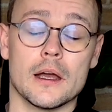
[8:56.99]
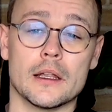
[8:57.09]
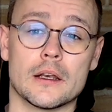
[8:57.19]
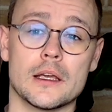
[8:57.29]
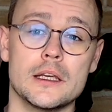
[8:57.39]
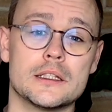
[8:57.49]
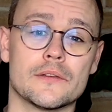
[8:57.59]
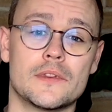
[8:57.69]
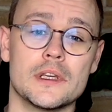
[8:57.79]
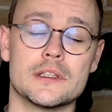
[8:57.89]
And each
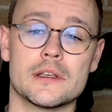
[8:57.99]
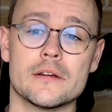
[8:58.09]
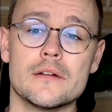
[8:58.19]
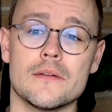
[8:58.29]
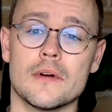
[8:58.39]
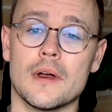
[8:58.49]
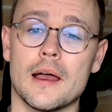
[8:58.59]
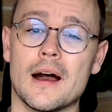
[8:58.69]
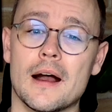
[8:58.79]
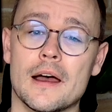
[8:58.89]
of these here
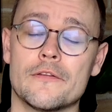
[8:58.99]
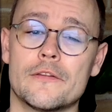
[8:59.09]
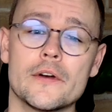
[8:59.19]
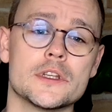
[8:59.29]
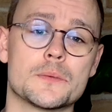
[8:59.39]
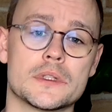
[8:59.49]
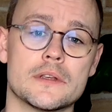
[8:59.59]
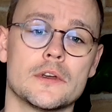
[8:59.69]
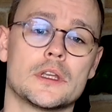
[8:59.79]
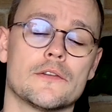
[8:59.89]
have very
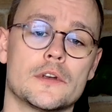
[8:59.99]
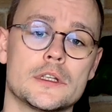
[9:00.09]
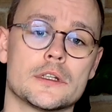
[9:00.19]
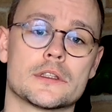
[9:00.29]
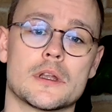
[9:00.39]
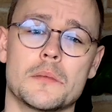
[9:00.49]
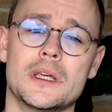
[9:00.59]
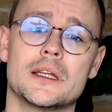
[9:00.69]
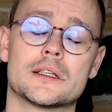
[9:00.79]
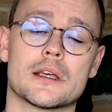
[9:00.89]
specific definitions and
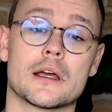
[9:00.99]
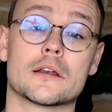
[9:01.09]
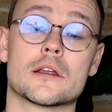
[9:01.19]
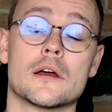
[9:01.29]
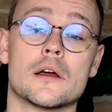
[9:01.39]
meanings and